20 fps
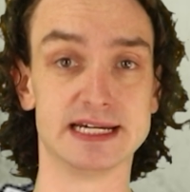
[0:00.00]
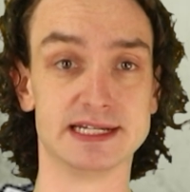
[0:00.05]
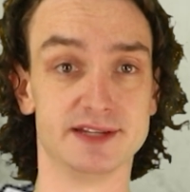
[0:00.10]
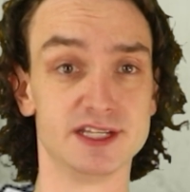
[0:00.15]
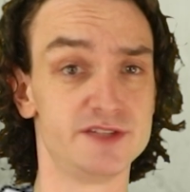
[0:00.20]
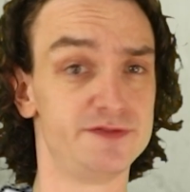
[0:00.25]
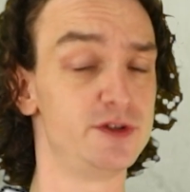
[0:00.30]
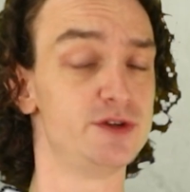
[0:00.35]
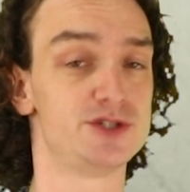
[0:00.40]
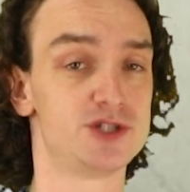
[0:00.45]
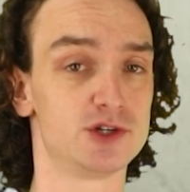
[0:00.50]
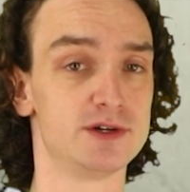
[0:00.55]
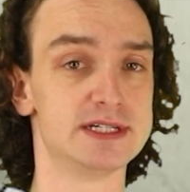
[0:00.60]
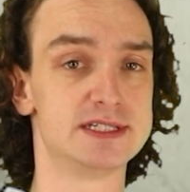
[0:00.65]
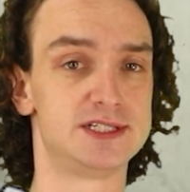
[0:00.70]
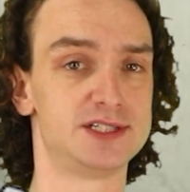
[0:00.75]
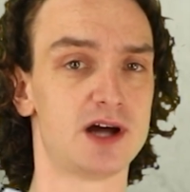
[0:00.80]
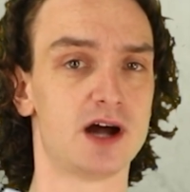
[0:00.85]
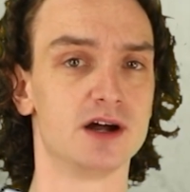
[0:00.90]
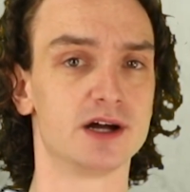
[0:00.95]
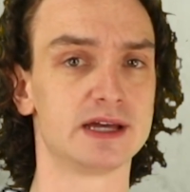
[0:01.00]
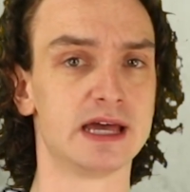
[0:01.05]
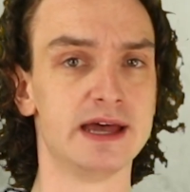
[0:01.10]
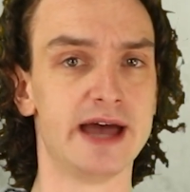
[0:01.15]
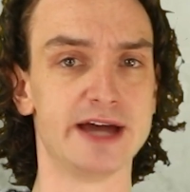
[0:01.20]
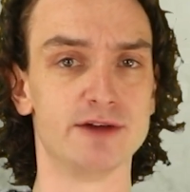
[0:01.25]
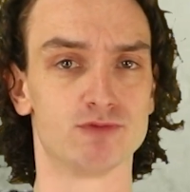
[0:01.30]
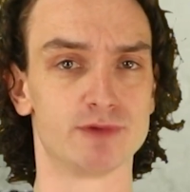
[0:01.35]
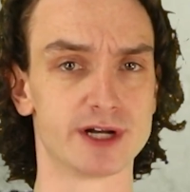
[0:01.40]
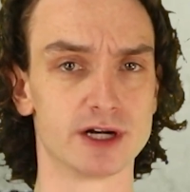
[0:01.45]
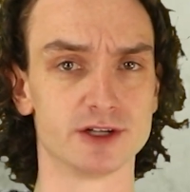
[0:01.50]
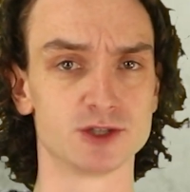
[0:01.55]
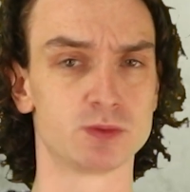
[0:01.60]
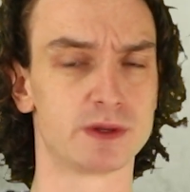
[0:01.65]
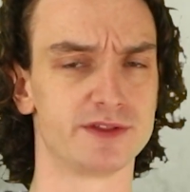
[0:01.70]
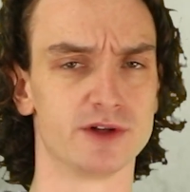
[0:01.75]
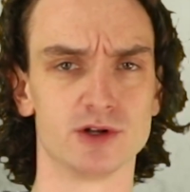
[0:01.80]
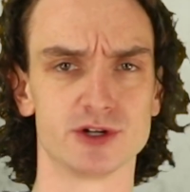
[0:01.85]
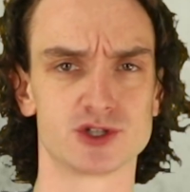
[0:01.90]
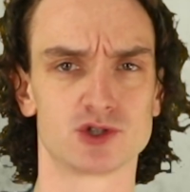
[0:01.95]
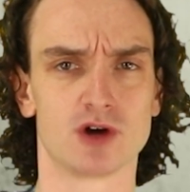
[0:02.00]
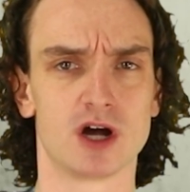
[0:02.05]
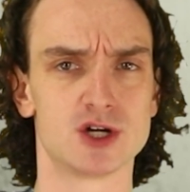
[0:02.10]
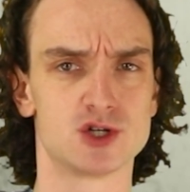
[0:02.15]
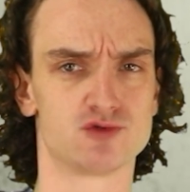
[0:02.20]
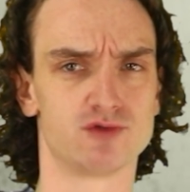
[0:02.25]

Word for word: it. This future is dark and riddled with Ultron